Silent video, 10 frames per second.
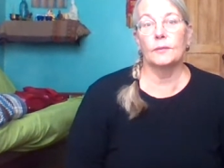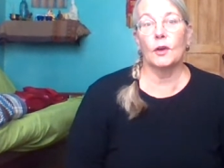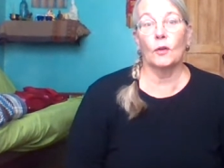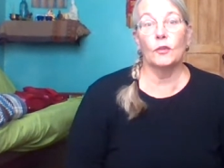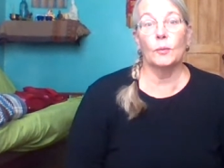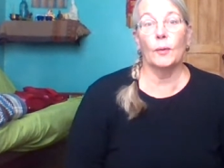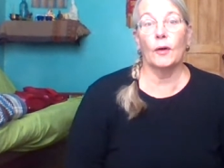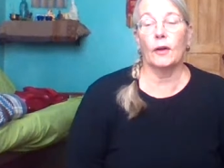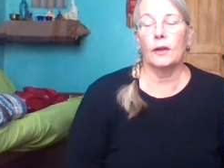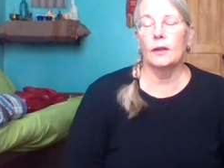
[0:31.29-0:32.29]
Garfield
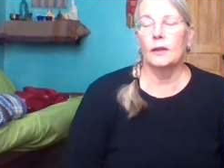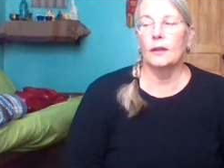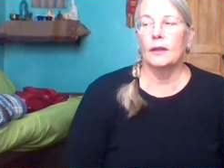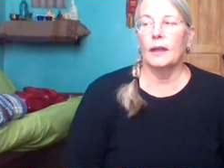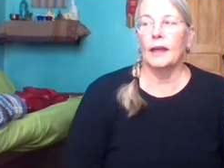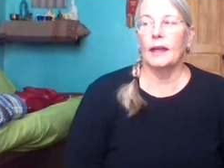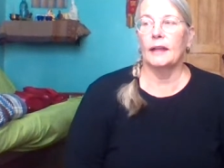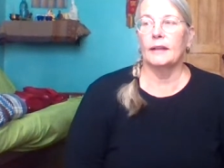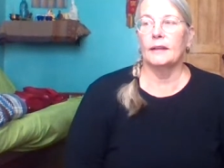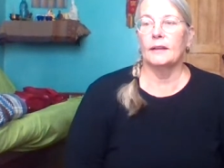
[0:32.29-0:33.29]
Park
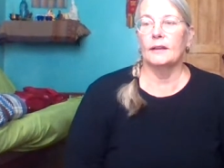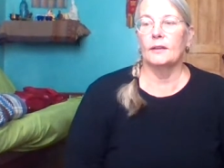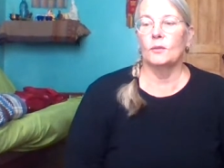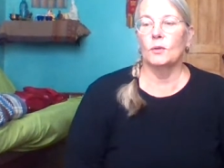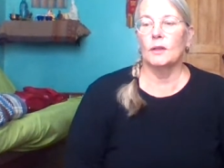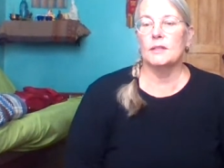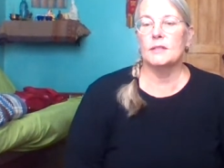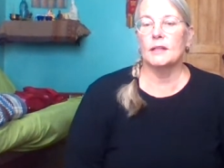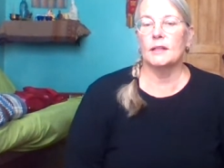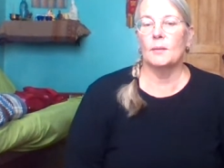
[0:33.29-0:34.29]
and
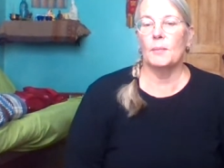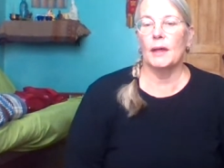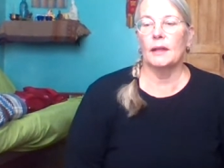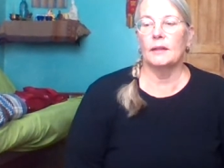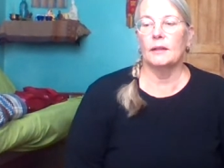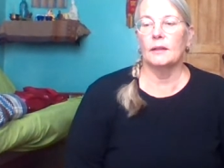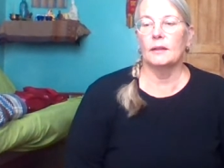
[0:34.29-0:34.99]
realized that it had been